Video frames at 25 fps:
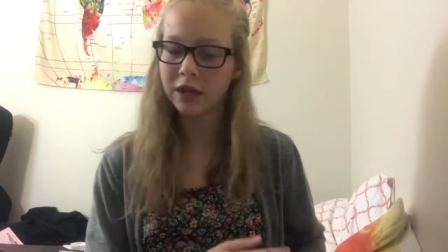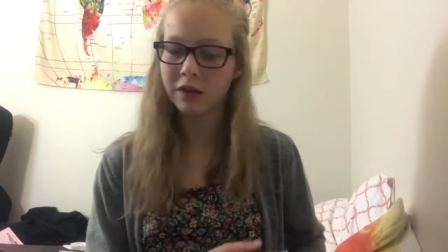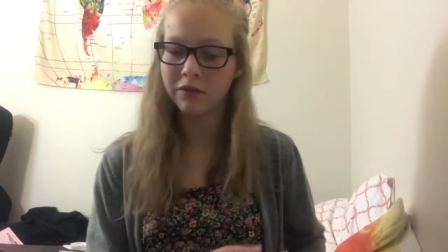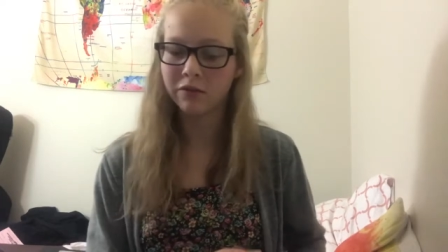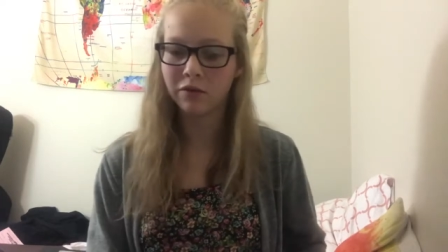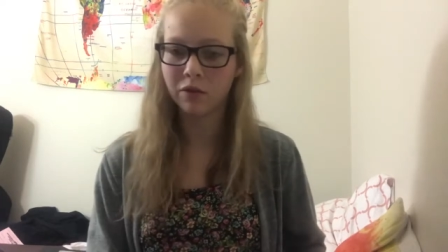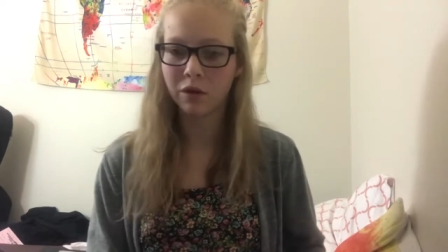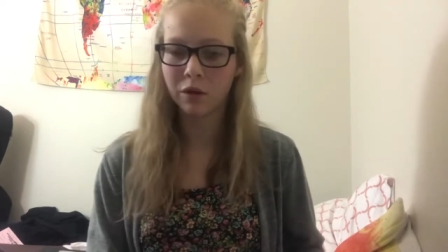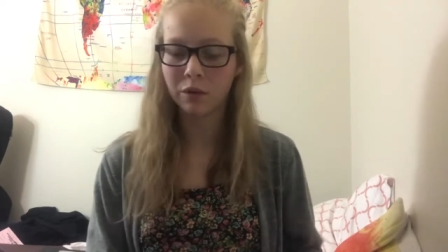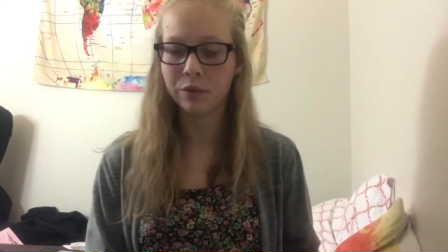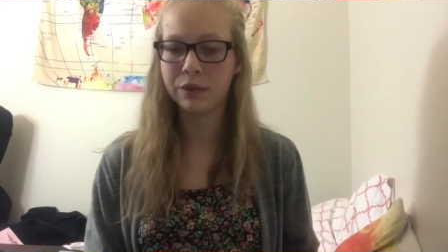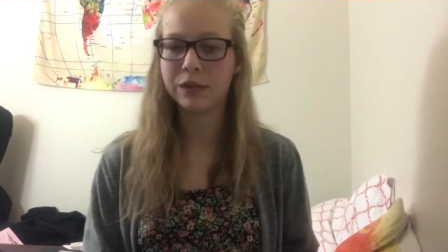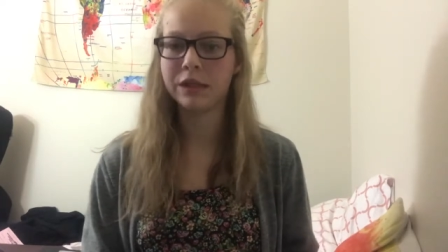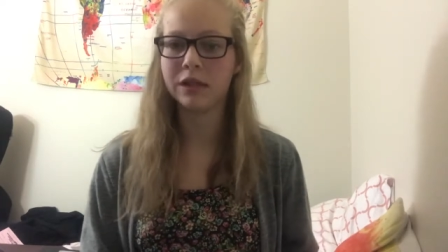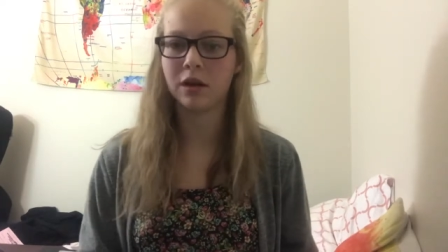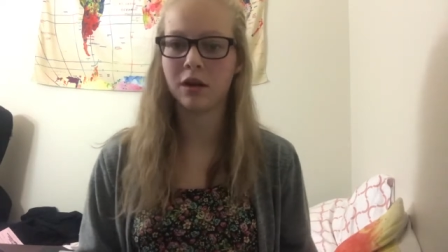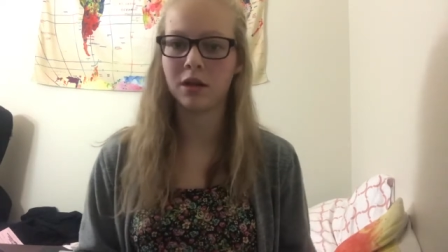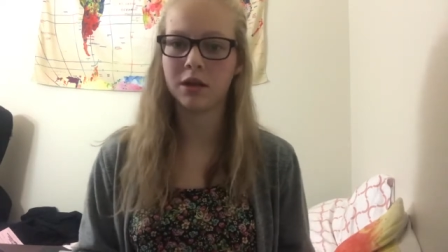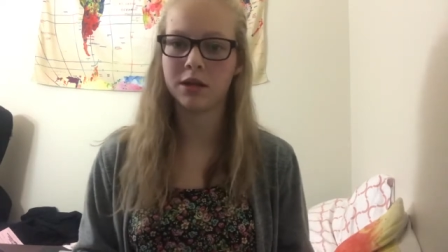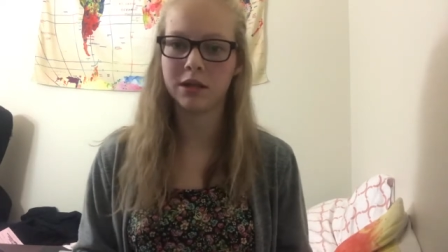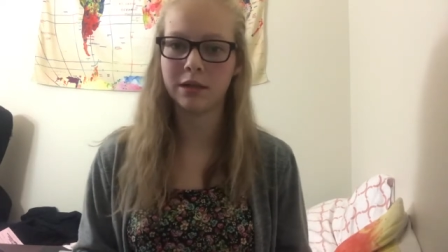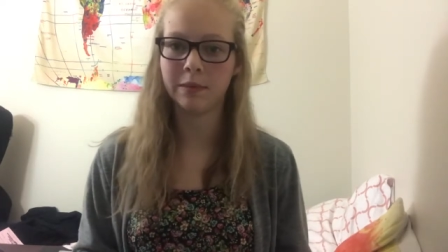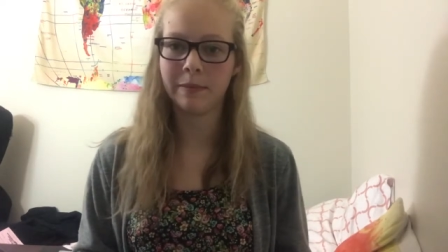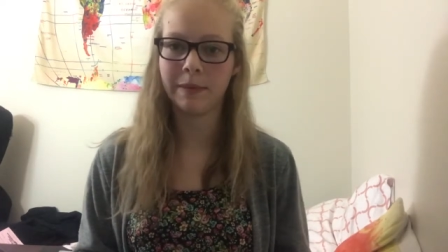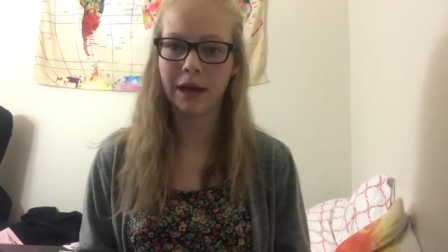of what we
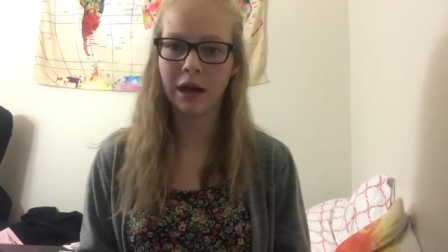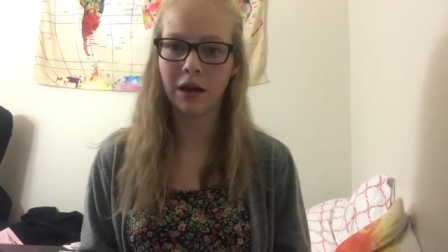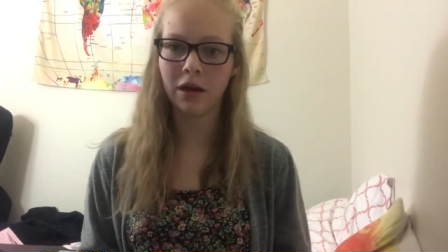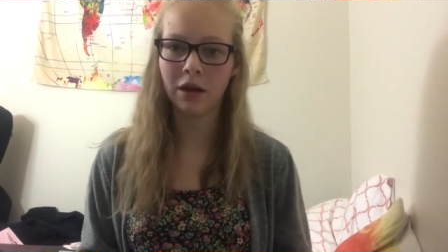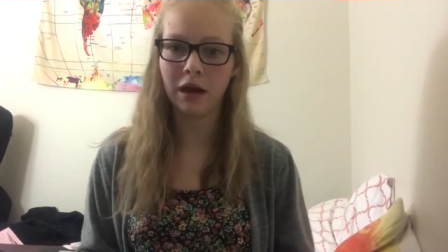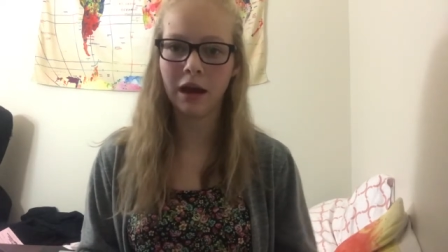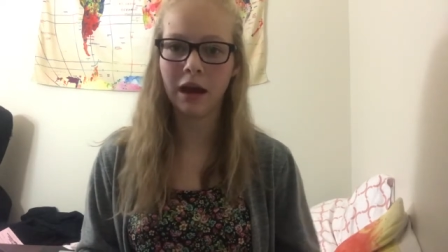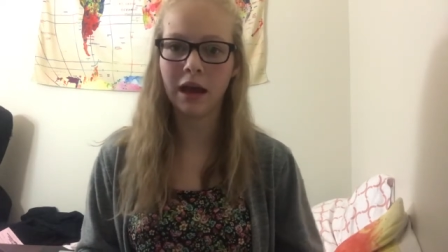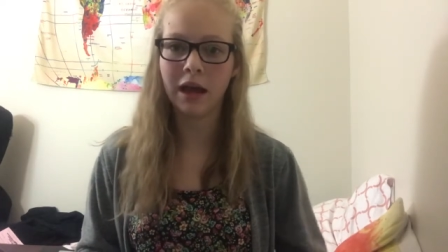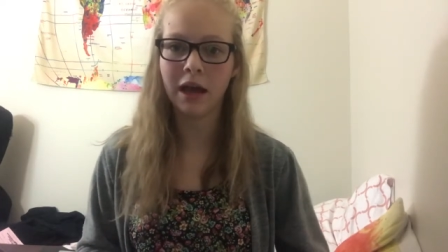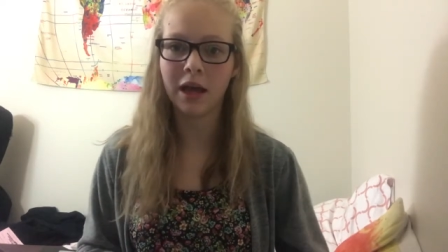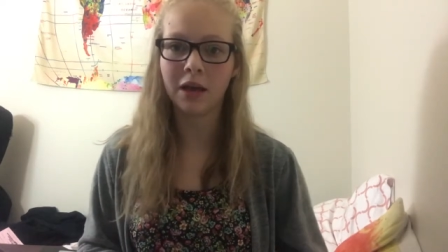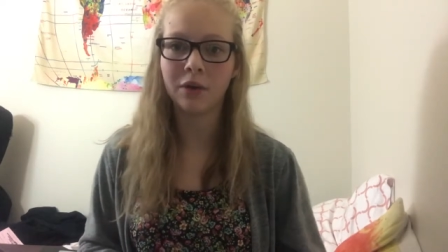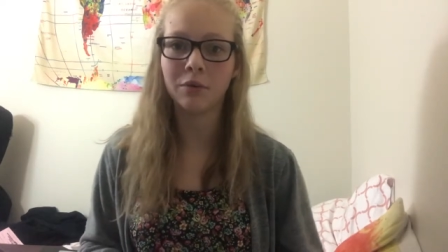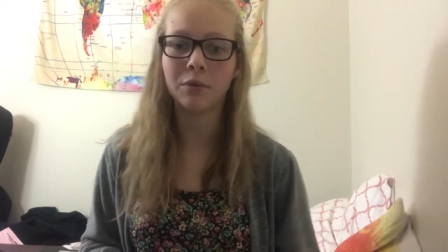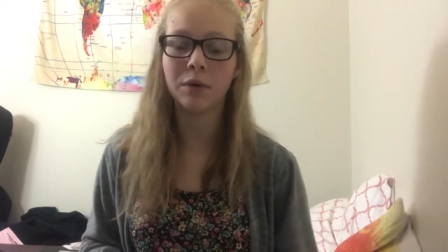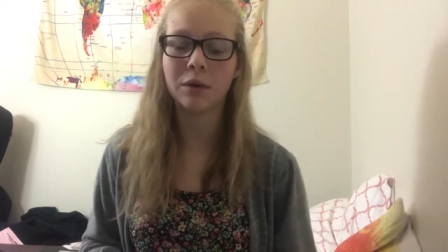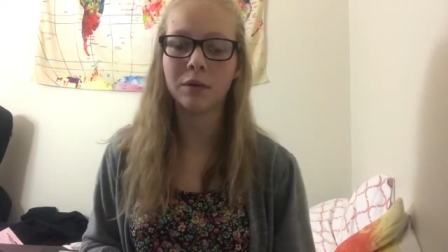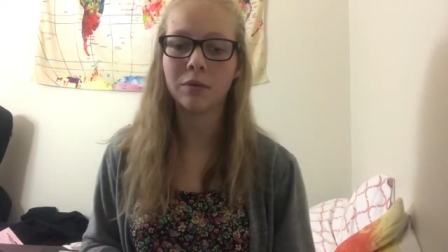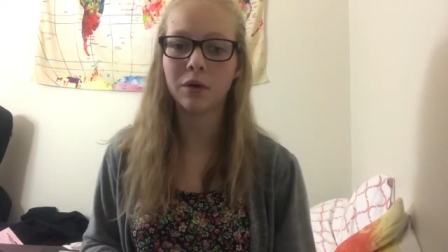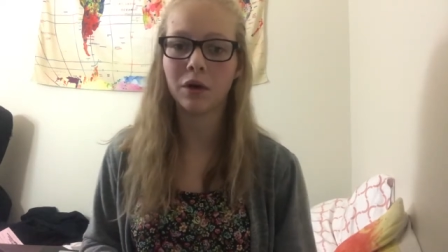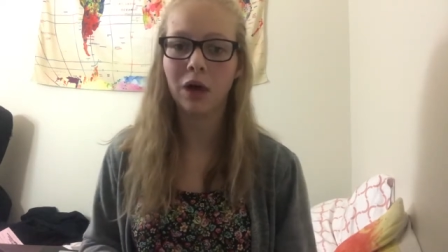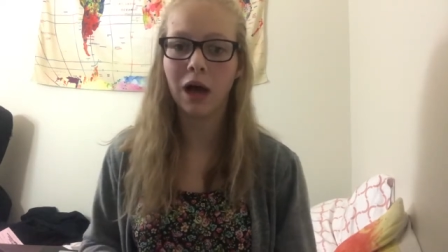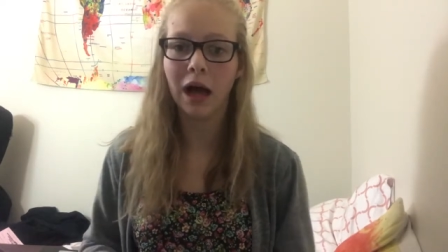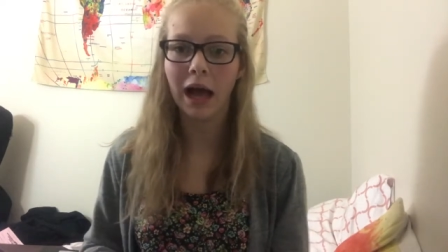talked about, and we
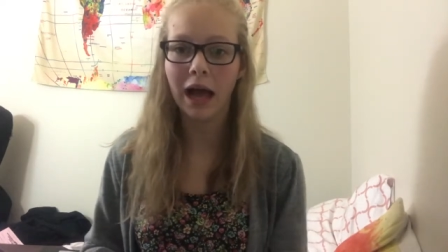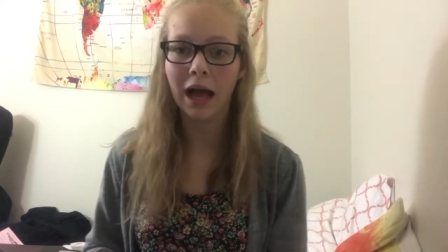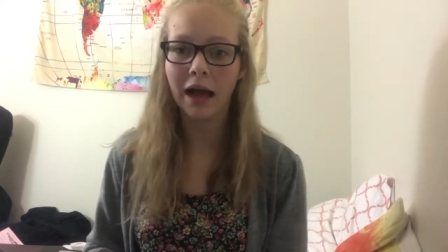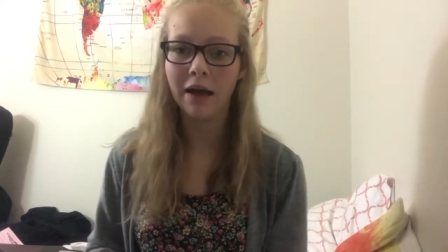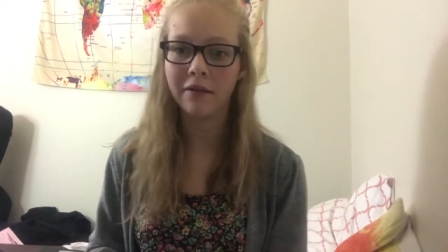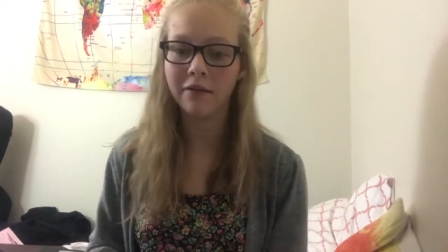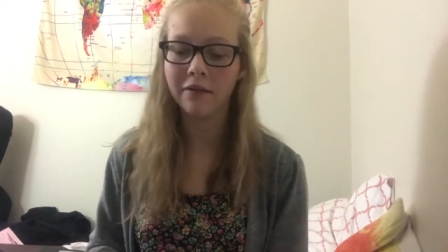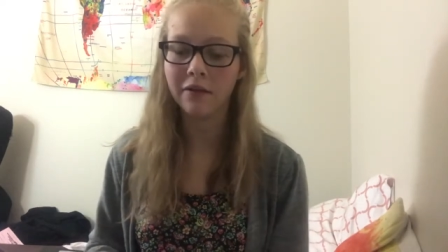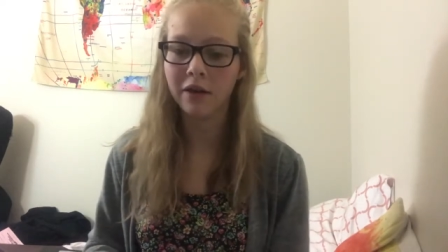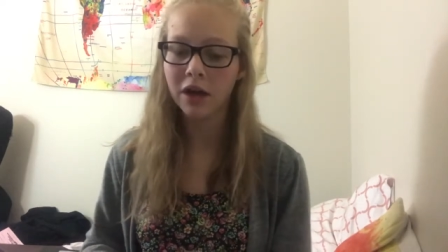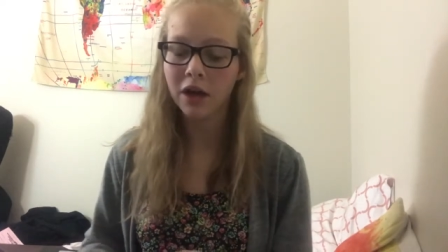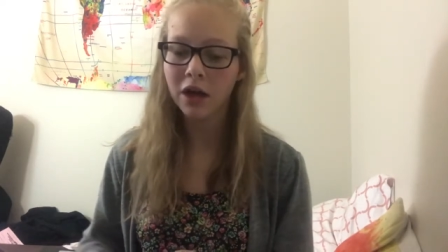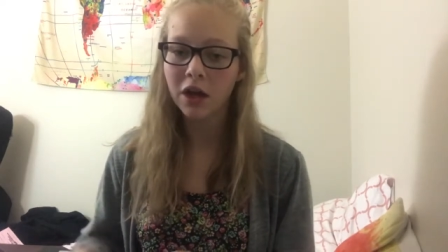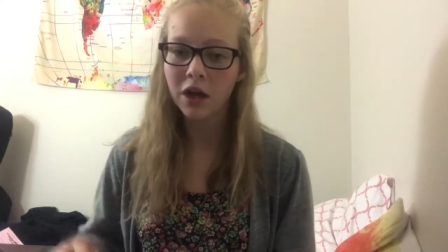will have